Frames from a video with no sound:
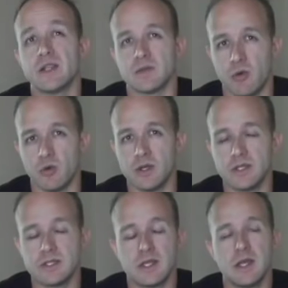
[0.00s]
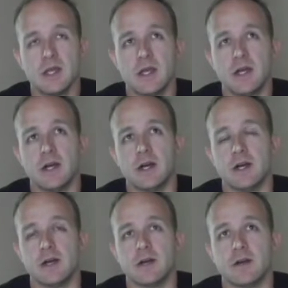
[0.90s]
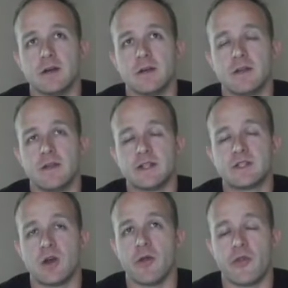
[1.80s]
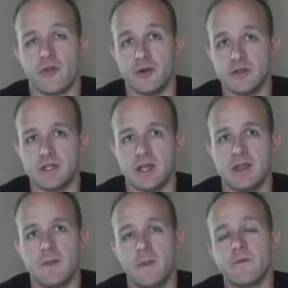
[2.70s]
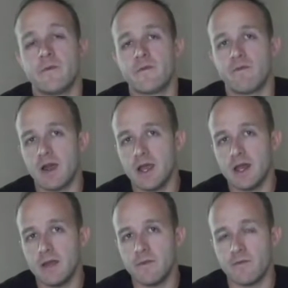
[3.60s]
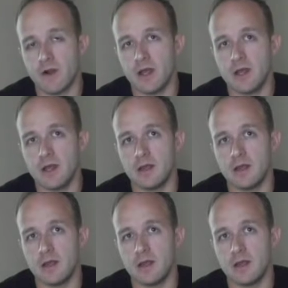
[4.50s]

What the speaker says: 2,000 points, and that's all Thursday. And then Friday,